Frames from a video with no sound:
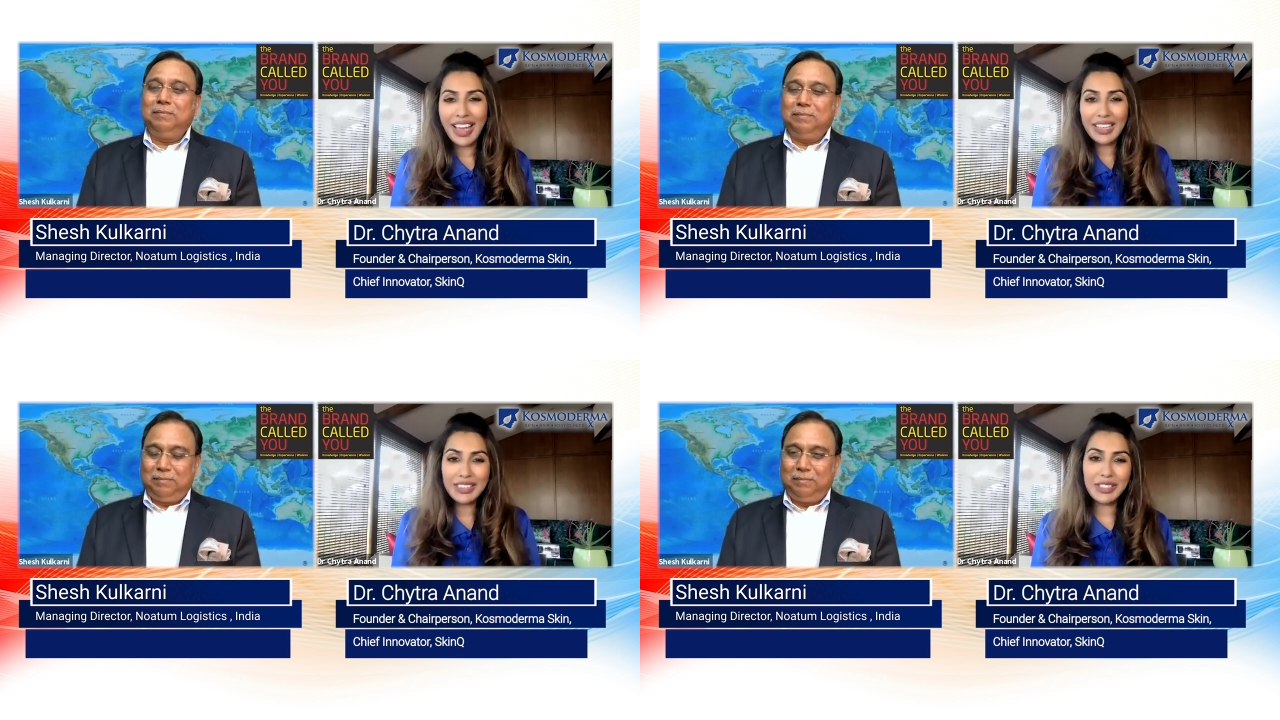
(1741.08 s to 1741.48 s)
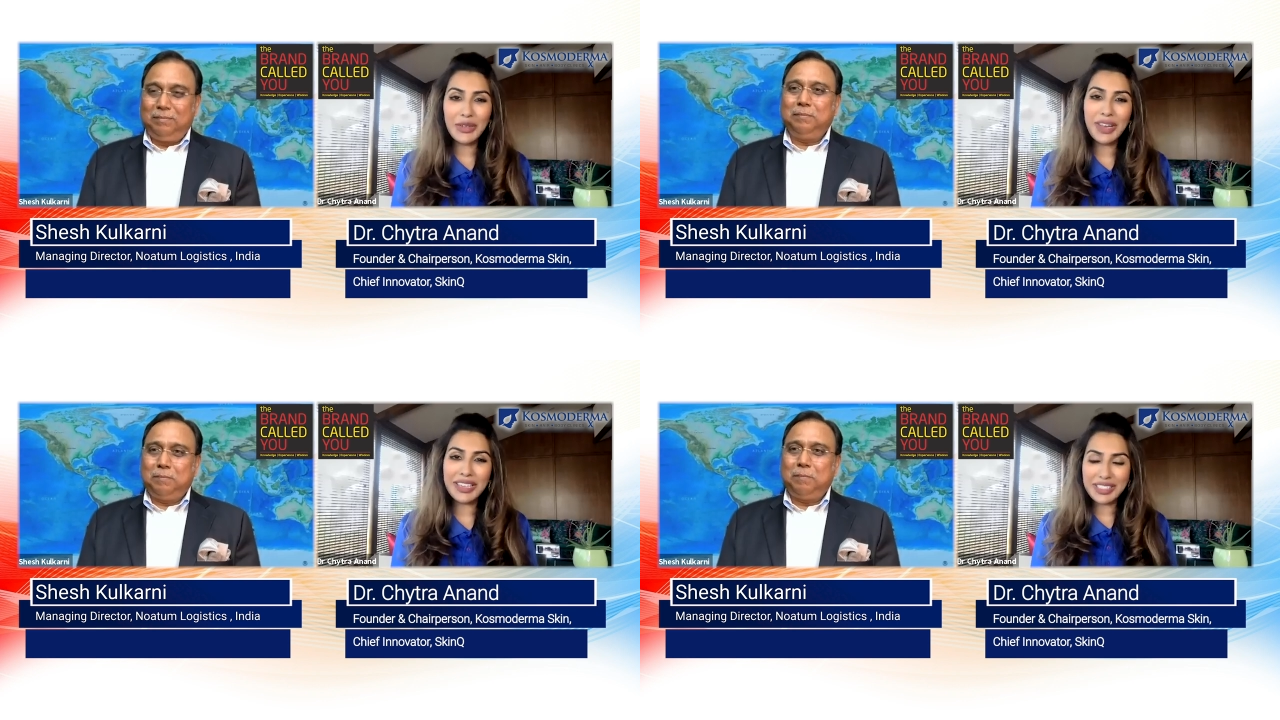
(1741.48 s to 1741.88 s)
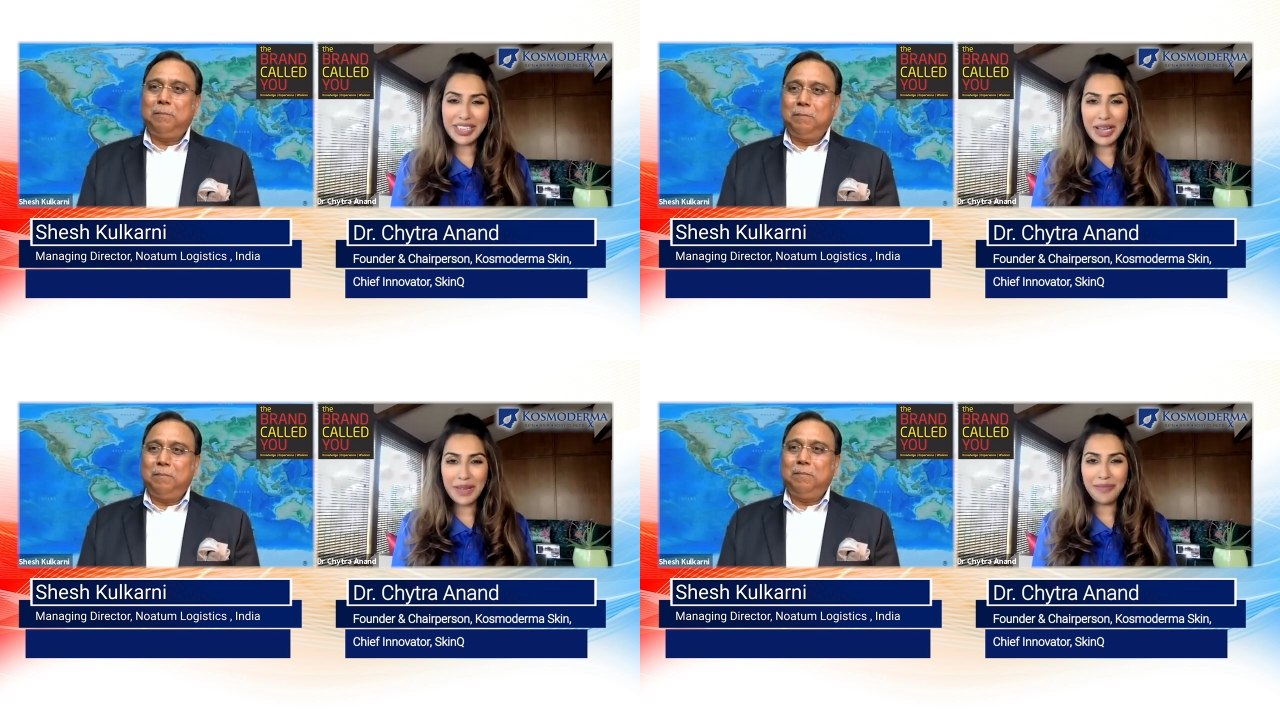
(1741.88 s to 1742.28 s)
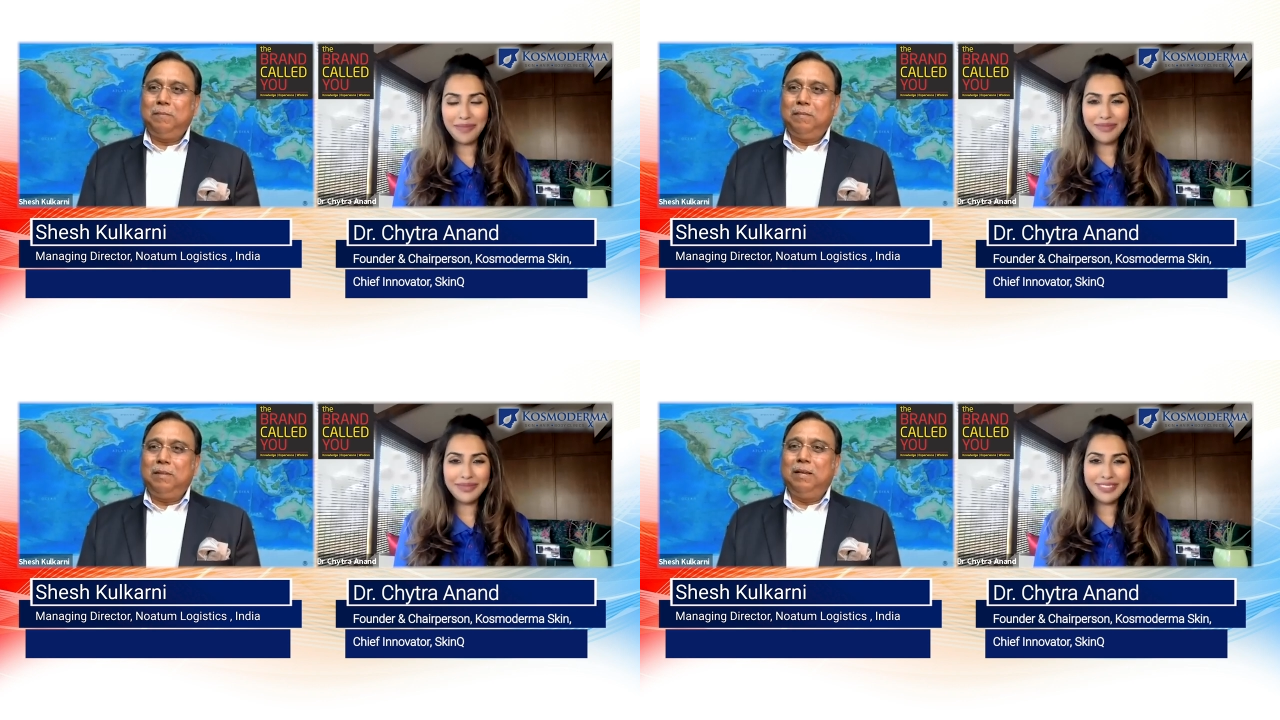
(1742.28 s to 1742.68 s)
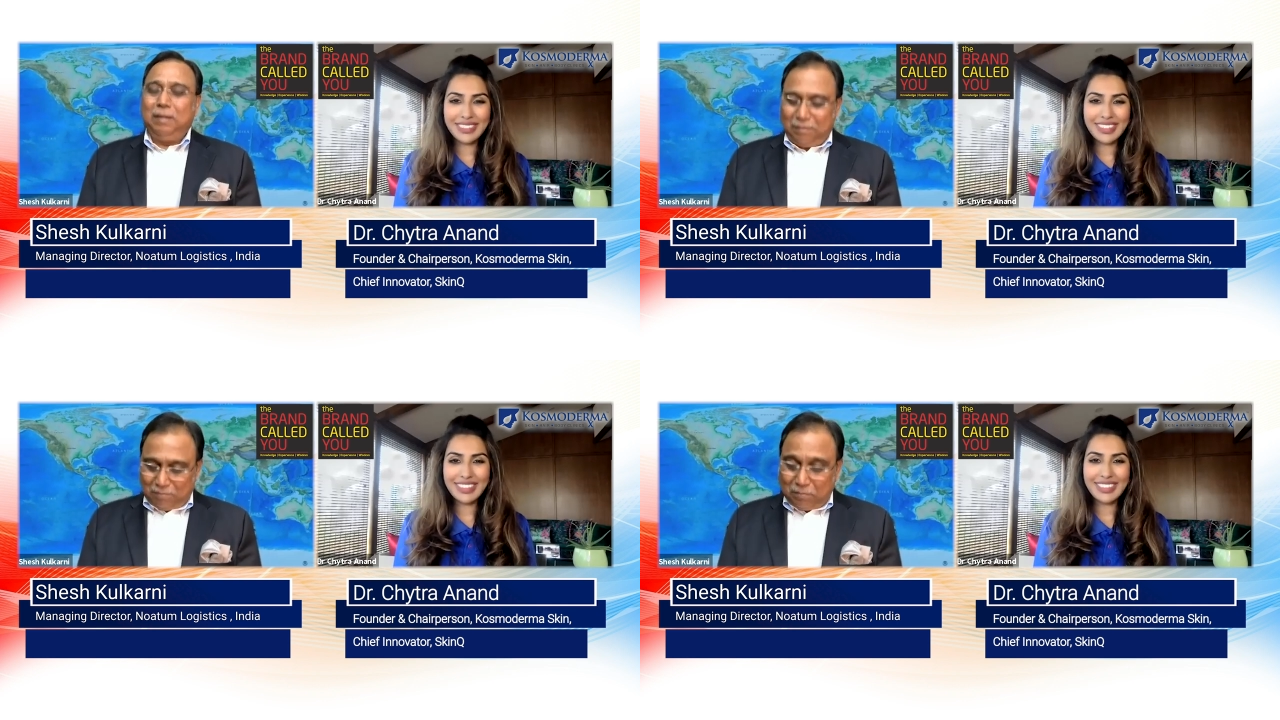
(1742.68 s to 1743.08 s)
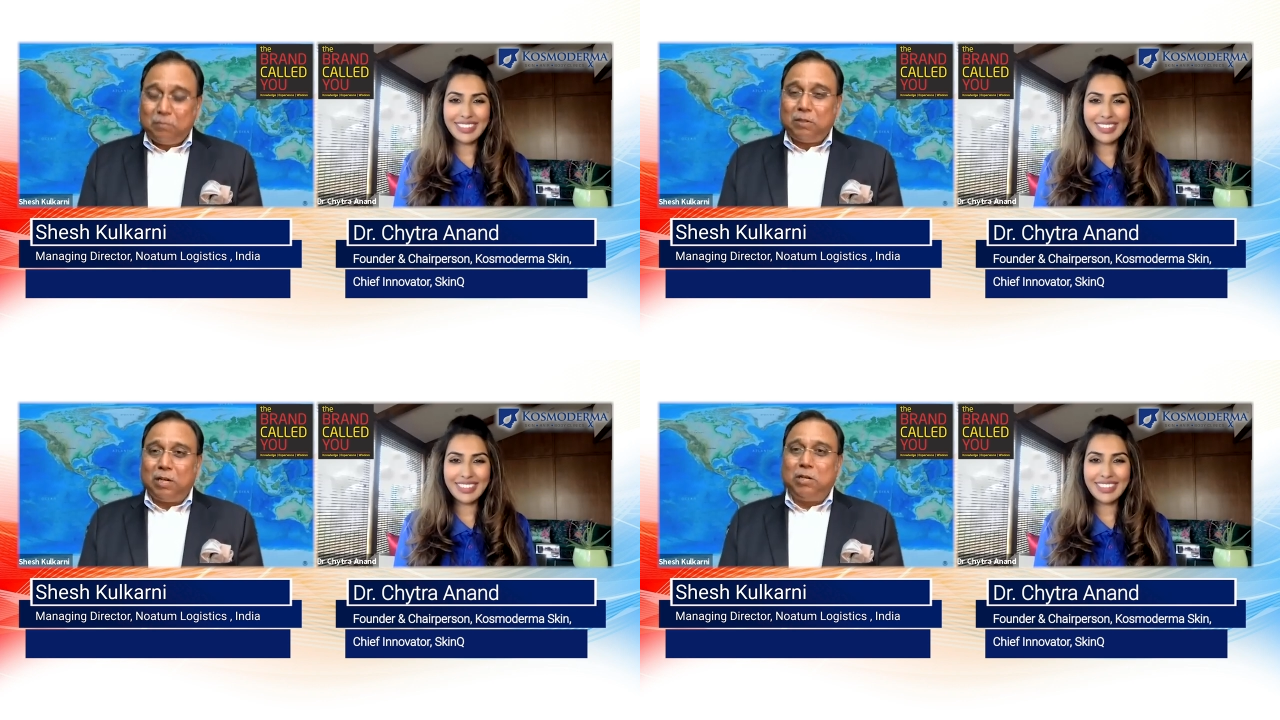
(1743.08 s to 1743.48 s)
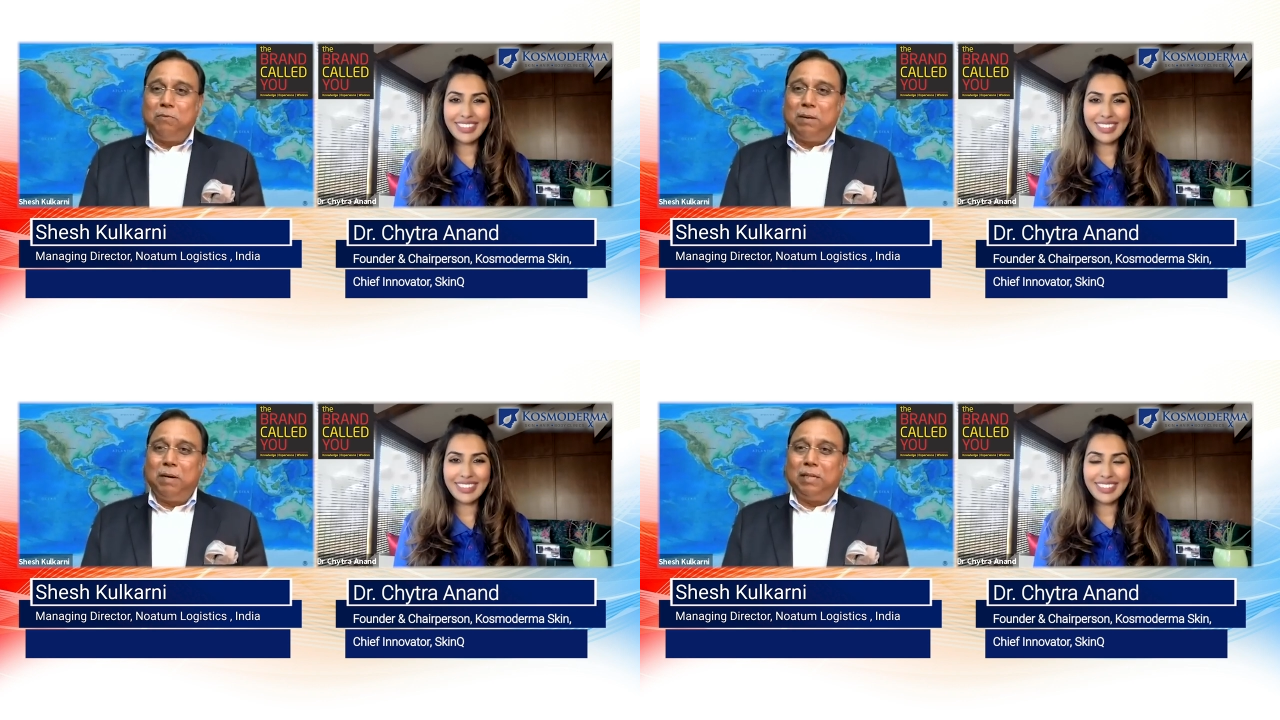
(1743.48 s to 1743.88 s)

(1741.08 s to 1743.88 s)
Speaker 1: and see you next time.
Speaker 2: Thank you very